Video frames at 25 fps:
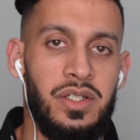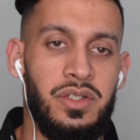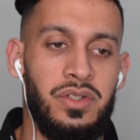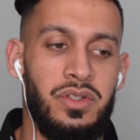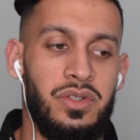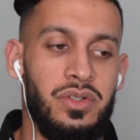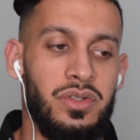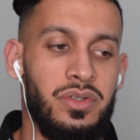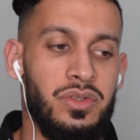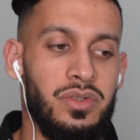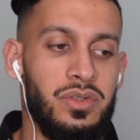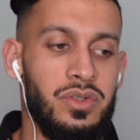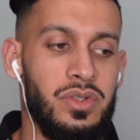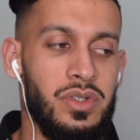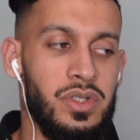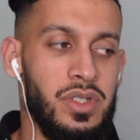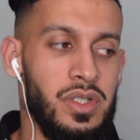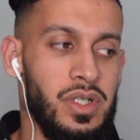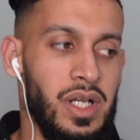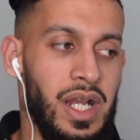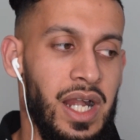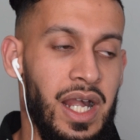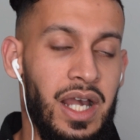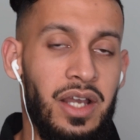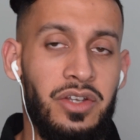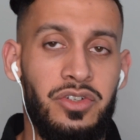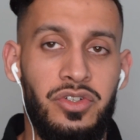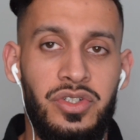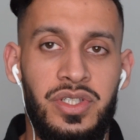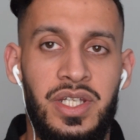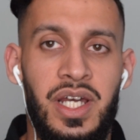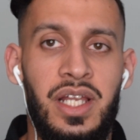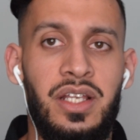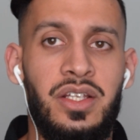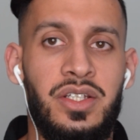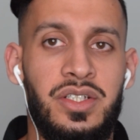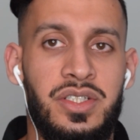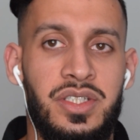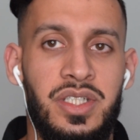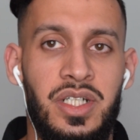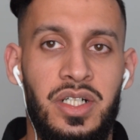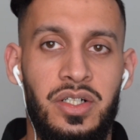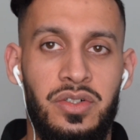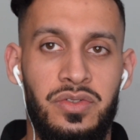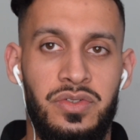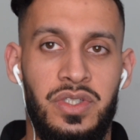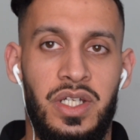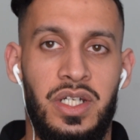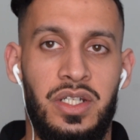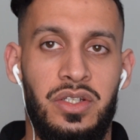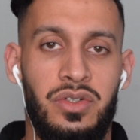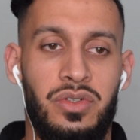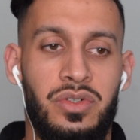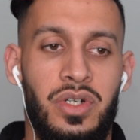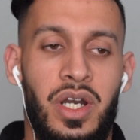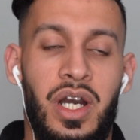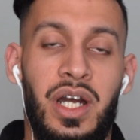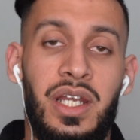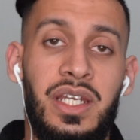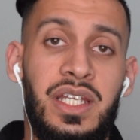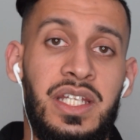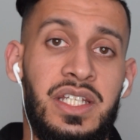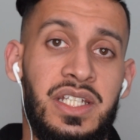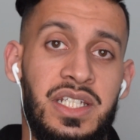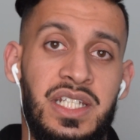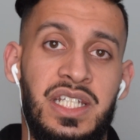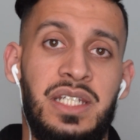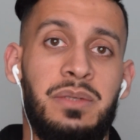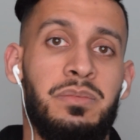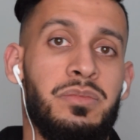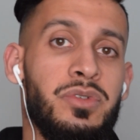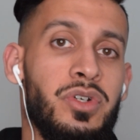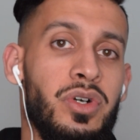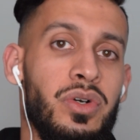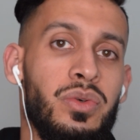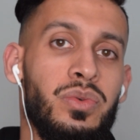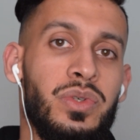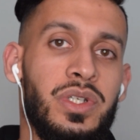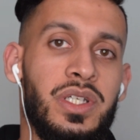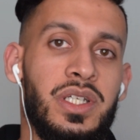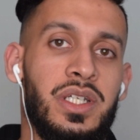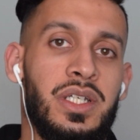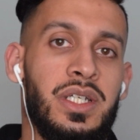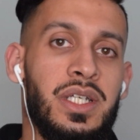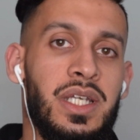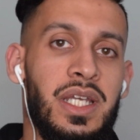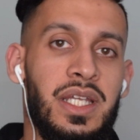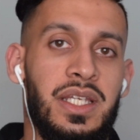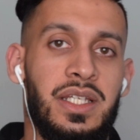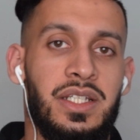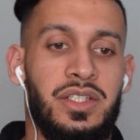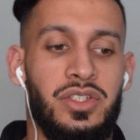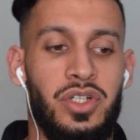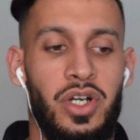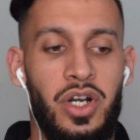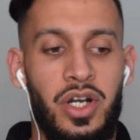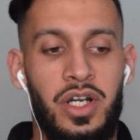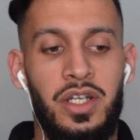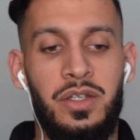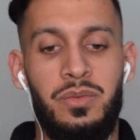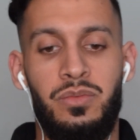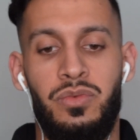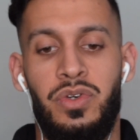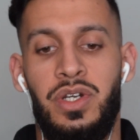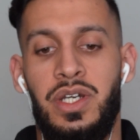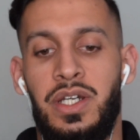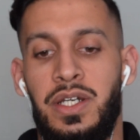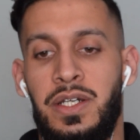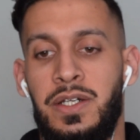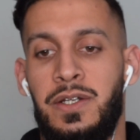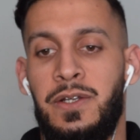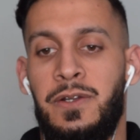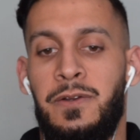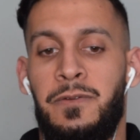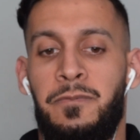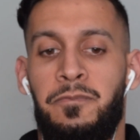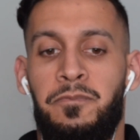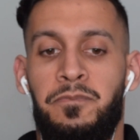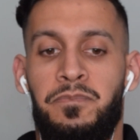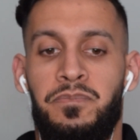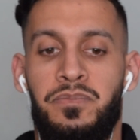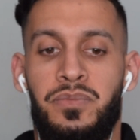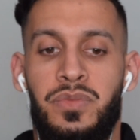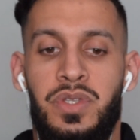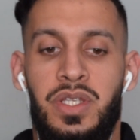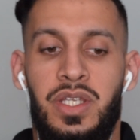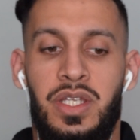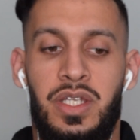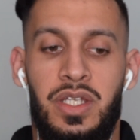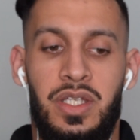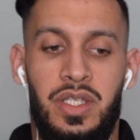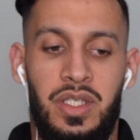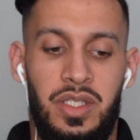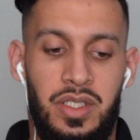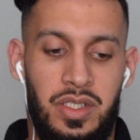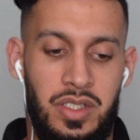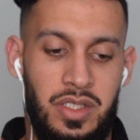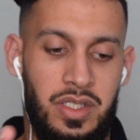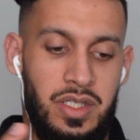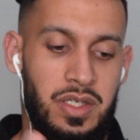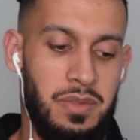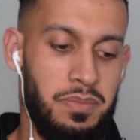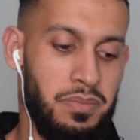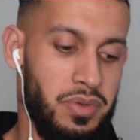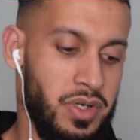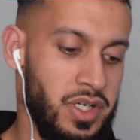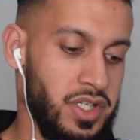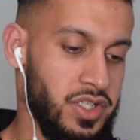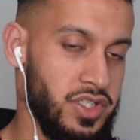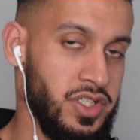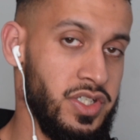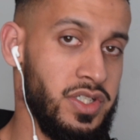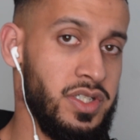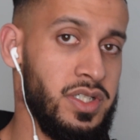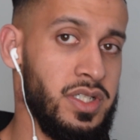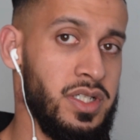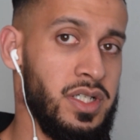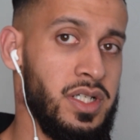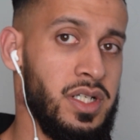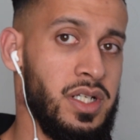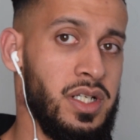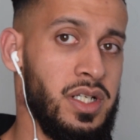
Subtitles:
you know, how you tell yourself that, look, I need to keep going in a time where depression